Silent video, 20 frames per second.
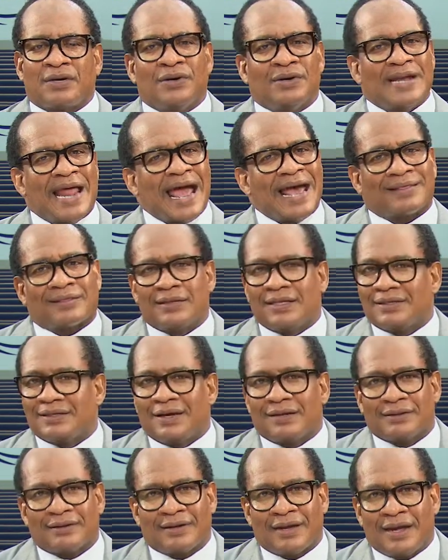to an athlete
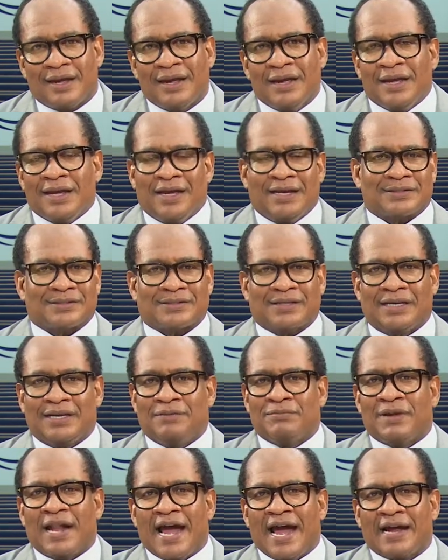the other day, it
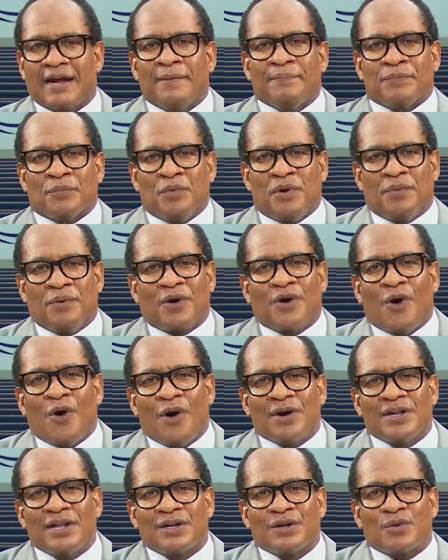seemed like we were
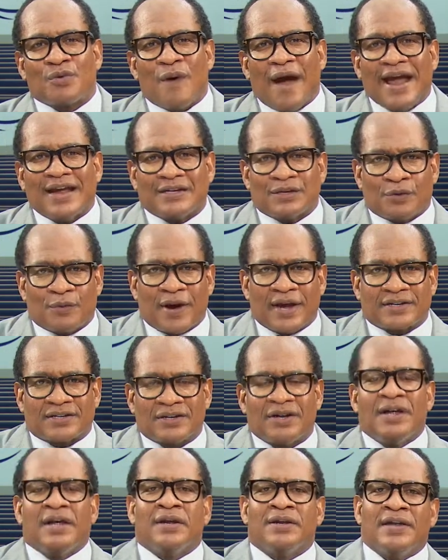going in the right
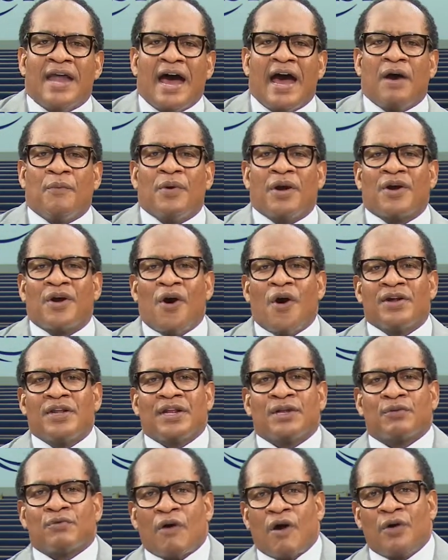direction. Now we're going
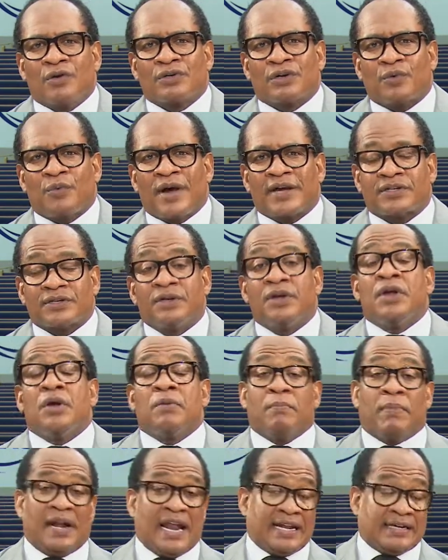in the wrong direction.
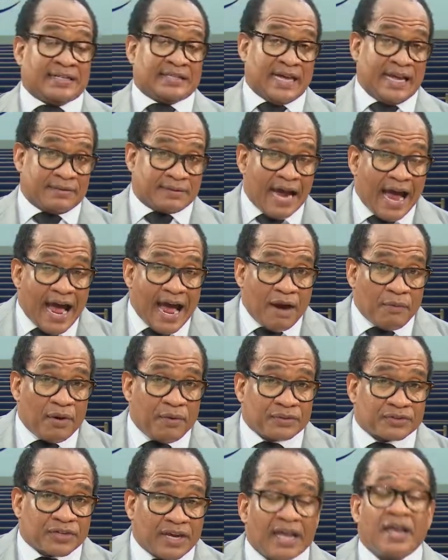But at the same time, we
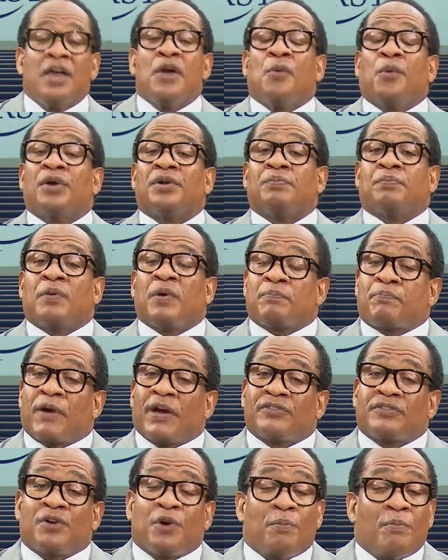would say when, when
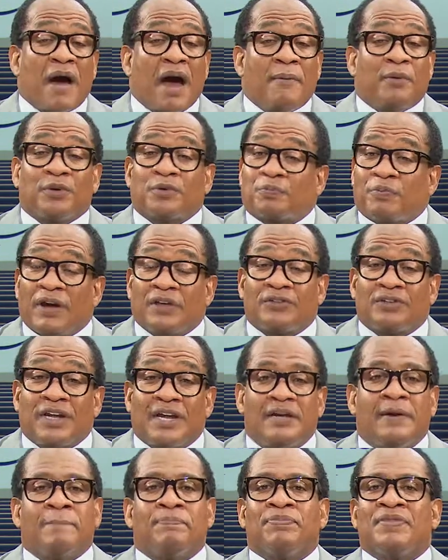President Obama was
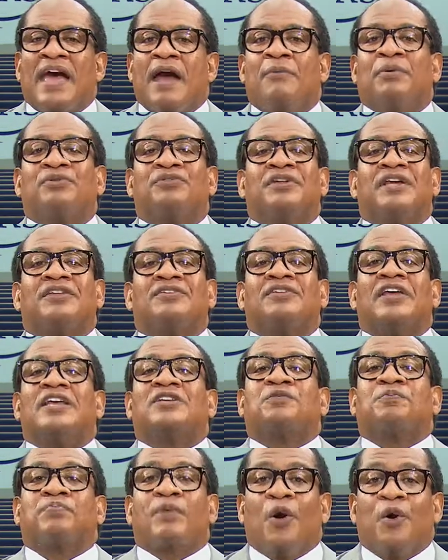president, that was this
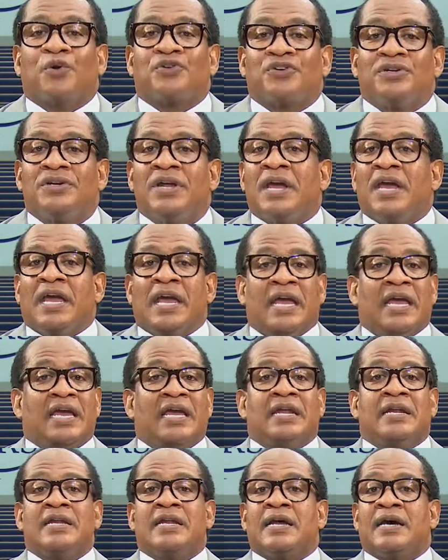explosion
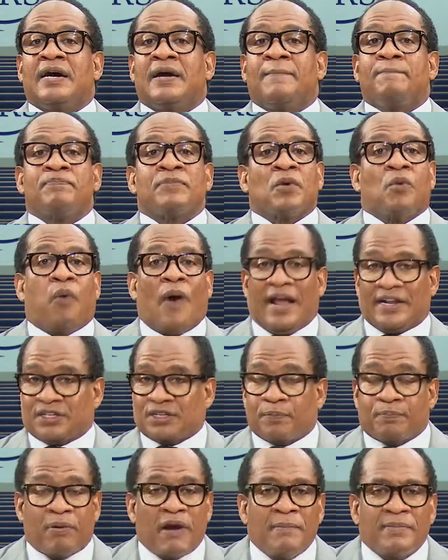in uh, white
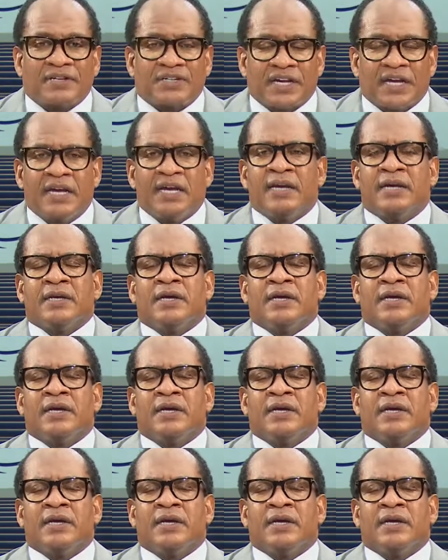supremacy.